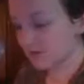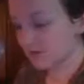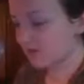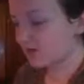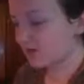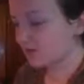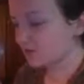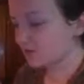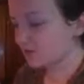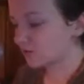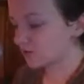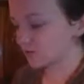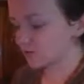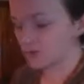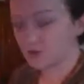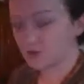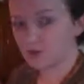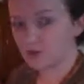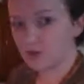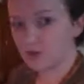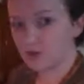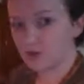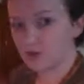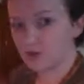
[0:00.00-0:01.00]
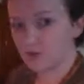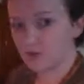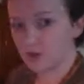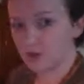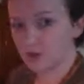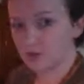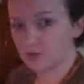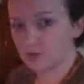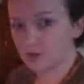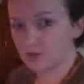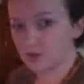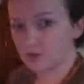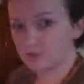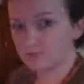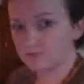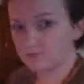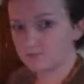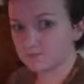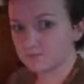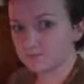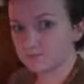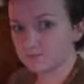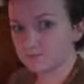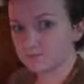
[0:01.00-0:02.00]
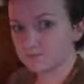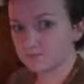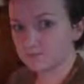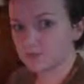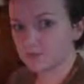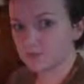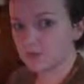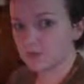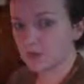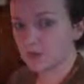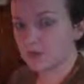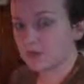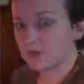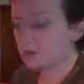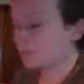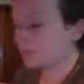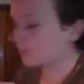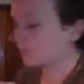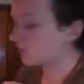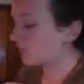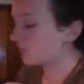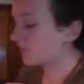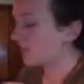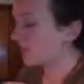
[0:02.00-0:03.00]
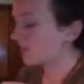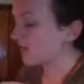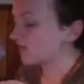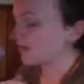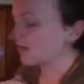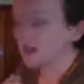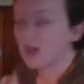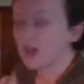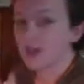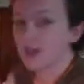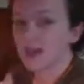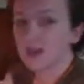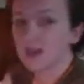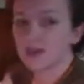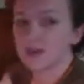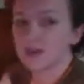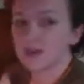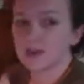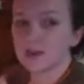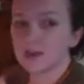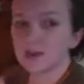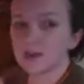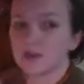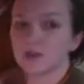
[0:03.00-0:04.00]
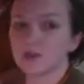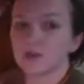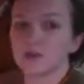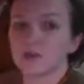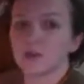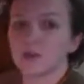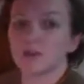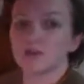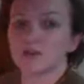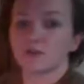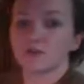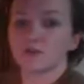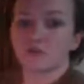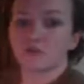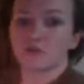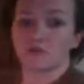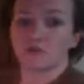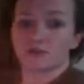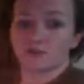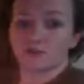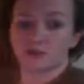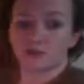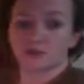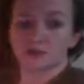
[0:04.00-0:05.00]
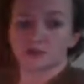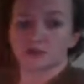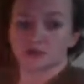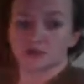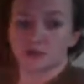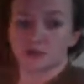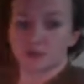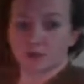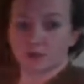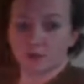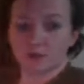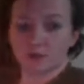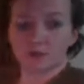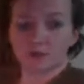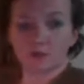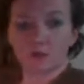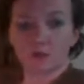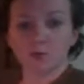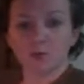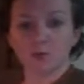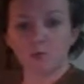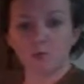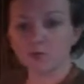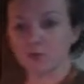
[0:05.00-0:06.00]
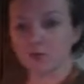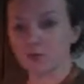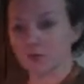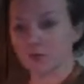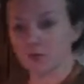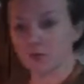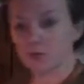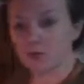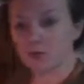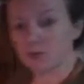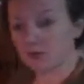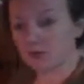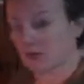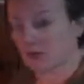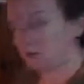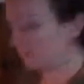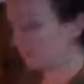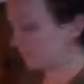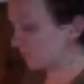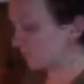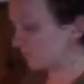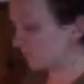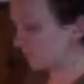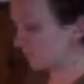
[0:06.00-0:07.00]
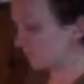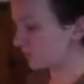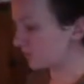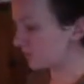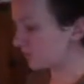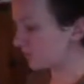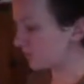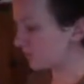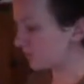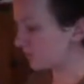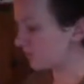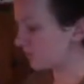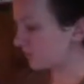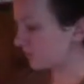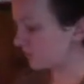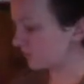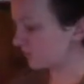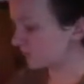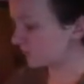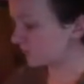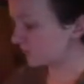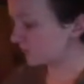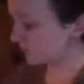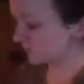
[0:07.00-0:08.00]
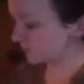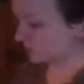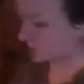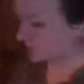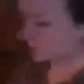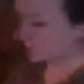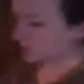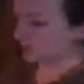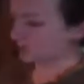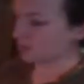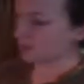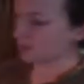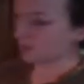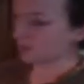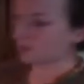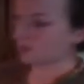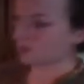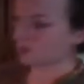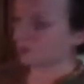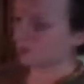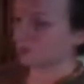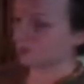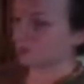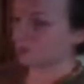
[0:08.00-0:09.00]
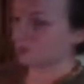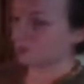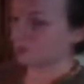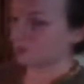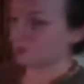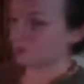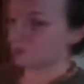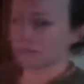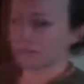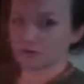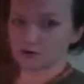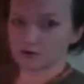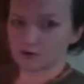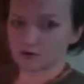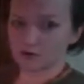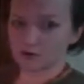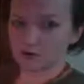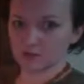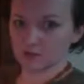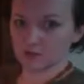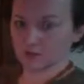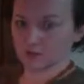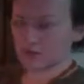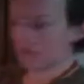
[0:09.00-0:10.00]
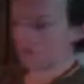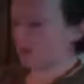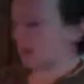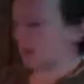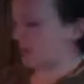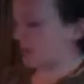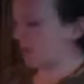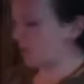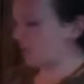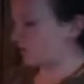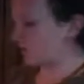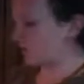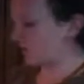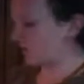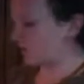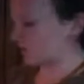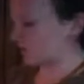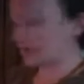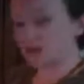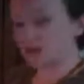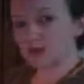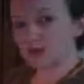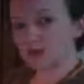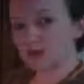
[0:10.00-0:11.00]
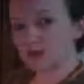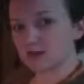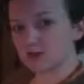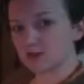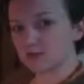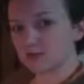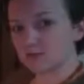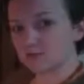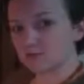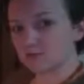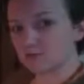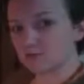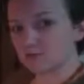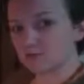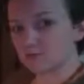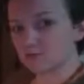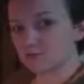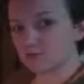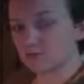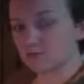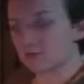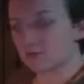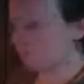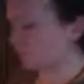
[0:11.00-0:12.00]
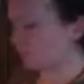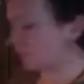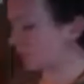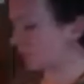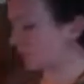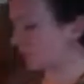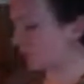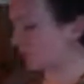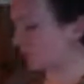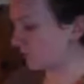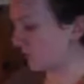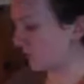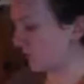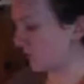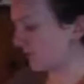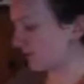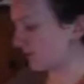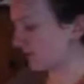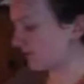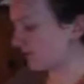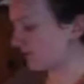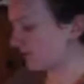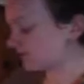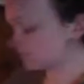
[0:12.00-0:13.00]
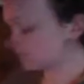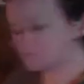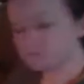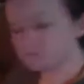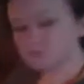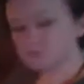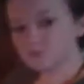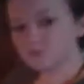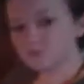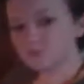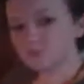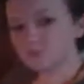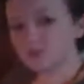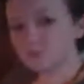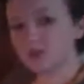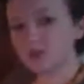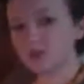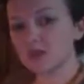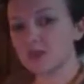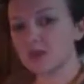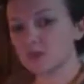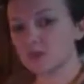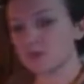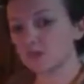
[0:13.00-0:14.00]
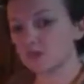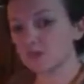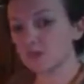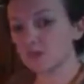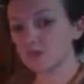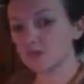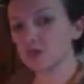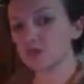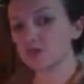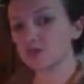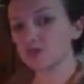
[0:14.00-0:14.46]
sugar, and vodka. You don't have to add any ingredients. You could use just those 3 things in one jar, just equal parts. You shake it up, put it away, ignore it,